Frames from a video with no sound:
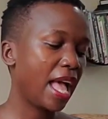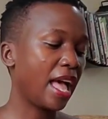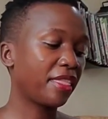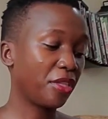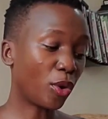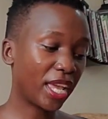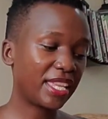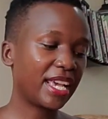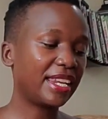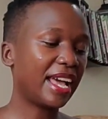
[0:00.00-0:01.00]
Though
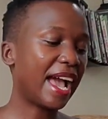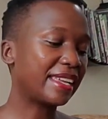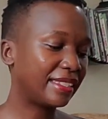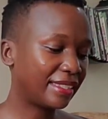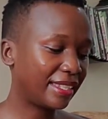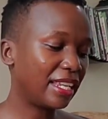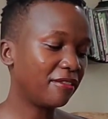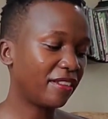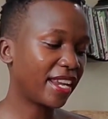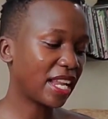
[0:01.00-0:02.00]
Kenyan, I still
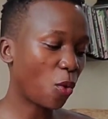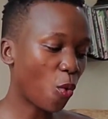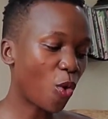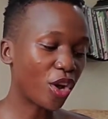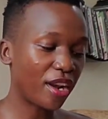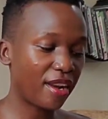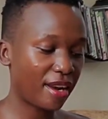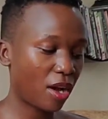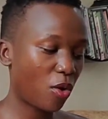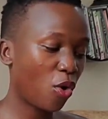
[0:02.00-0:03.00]
find a walk on
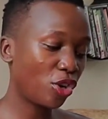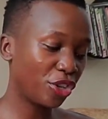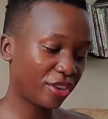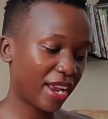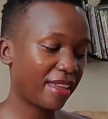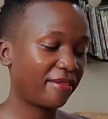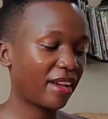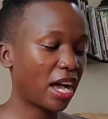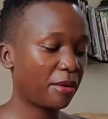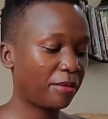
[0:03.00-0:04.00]
Old Drive
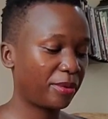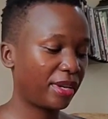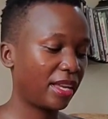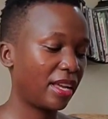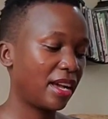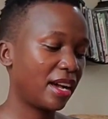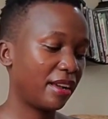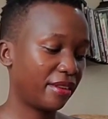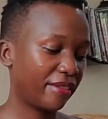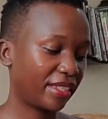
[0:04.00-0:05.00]
up
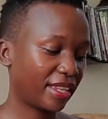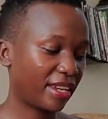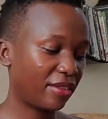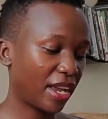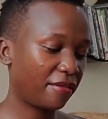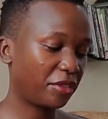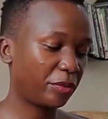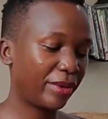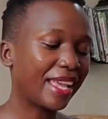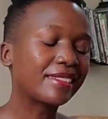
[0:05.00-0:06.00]
Riverside Drive to
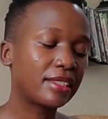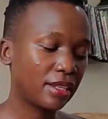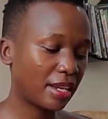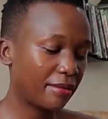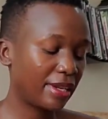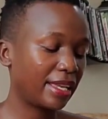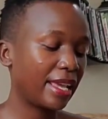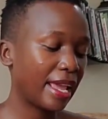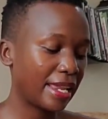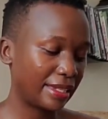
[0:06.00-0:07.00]
be extremely
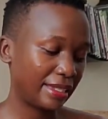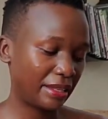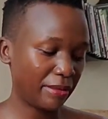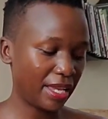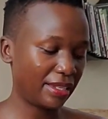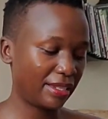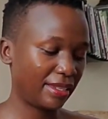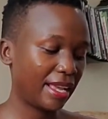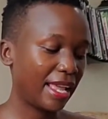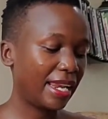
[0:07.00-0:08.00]
intimate,
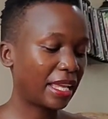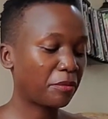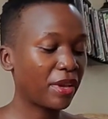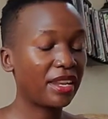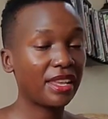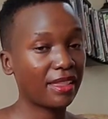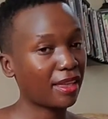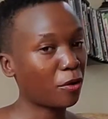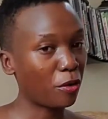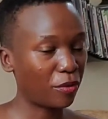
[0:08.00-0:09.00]
like many other
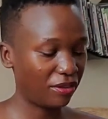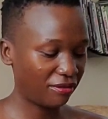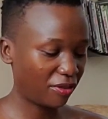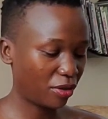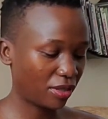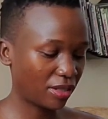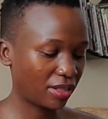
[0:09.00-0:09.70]
common folk.